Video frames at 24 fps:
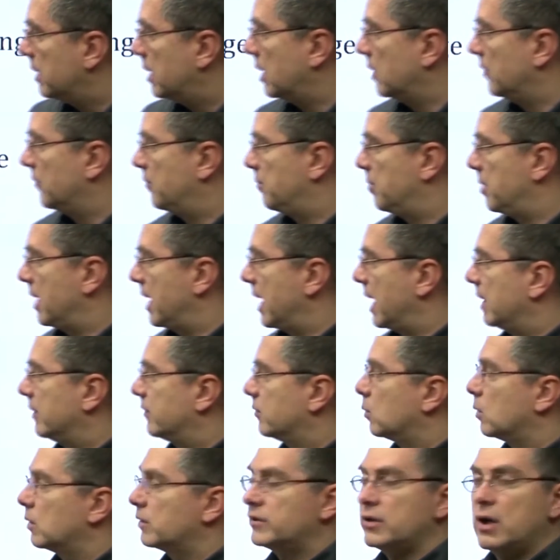of
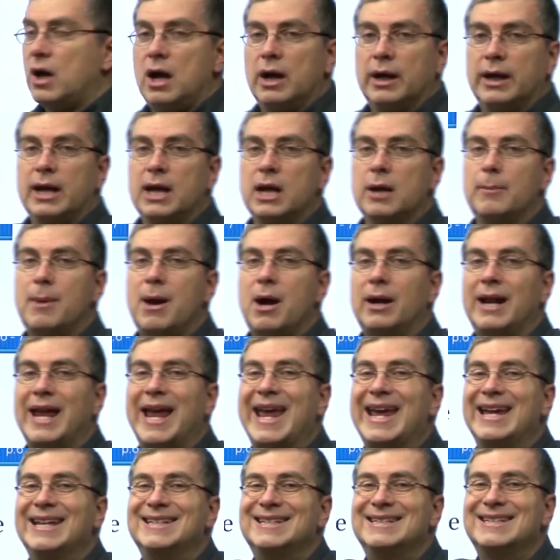plant. We're talking about
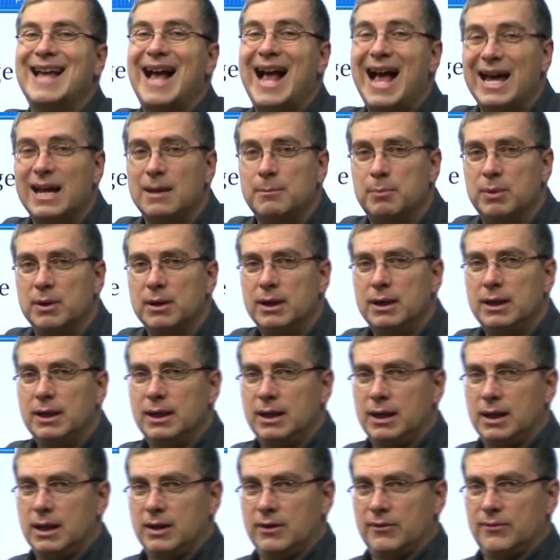a type
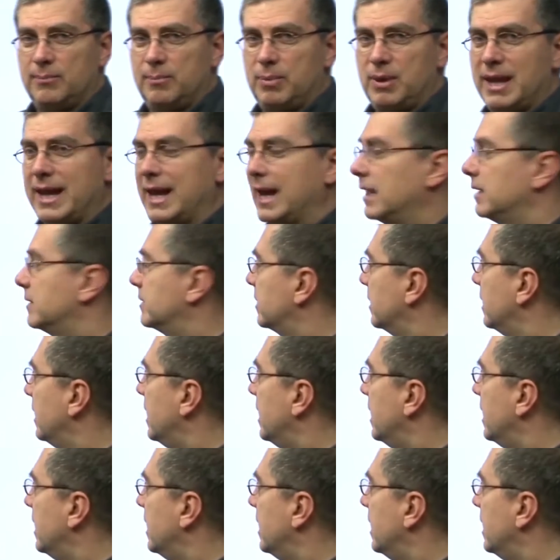of plant.